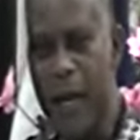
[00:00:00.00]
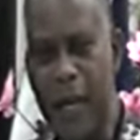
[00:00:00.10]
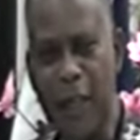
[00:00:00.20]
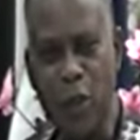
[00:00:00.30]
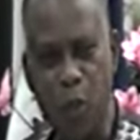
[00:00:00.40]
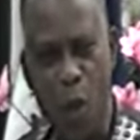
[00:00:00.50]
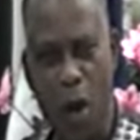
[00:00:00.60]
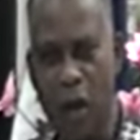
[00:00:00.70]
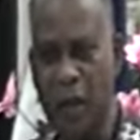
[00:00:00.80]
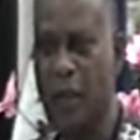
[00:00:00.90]
It
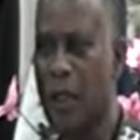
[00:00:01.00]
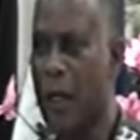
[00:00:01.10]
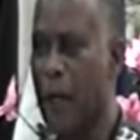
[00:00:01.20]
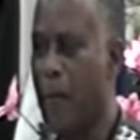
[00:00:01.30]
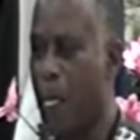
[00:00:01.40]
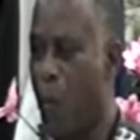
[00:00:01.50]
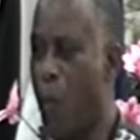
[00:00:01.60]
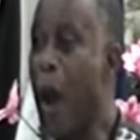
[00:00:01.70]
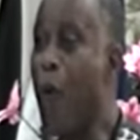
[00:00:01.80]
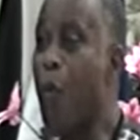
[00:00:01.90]
was
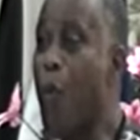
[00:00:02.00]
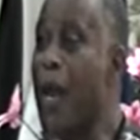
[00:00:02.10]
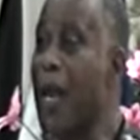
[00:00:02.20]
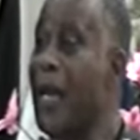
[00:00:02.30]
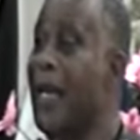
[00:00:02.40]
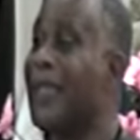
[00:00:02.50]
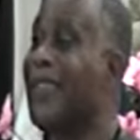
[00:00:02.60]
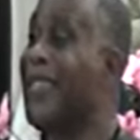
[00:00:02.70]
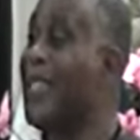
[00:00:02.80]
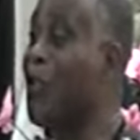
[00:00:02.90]
when we
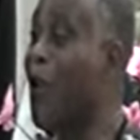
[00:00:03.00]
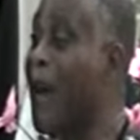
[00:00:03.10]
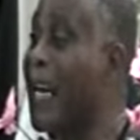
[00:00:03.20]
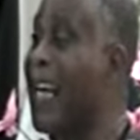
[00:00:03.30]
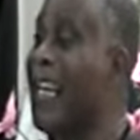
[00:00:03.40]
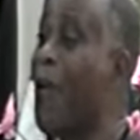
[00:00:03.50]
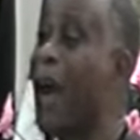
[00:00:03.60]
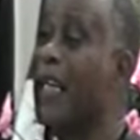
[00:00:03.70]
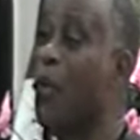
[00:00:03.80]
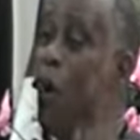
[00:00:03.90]
discovered that they
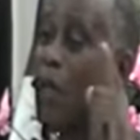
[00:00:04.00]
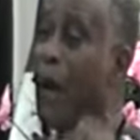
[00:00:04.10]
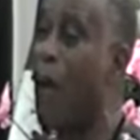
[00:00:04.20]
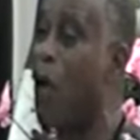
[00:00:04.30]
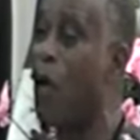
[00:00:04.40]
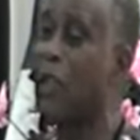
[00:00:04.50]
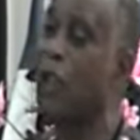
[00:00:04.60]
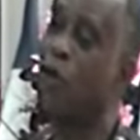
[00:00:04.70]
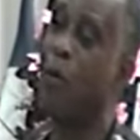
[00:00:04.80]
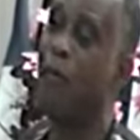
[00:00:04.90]
were the ones that were causing
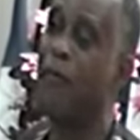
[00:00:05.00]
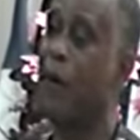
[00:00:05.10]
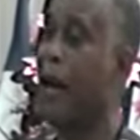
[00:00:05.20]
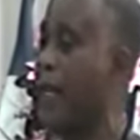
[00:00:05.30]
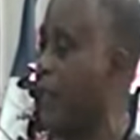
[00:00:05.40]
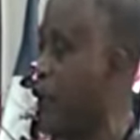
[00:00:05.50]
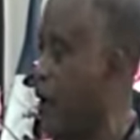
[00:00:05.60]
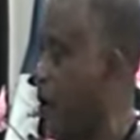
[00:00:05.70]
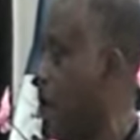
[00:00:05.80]
trouble for Nigeria.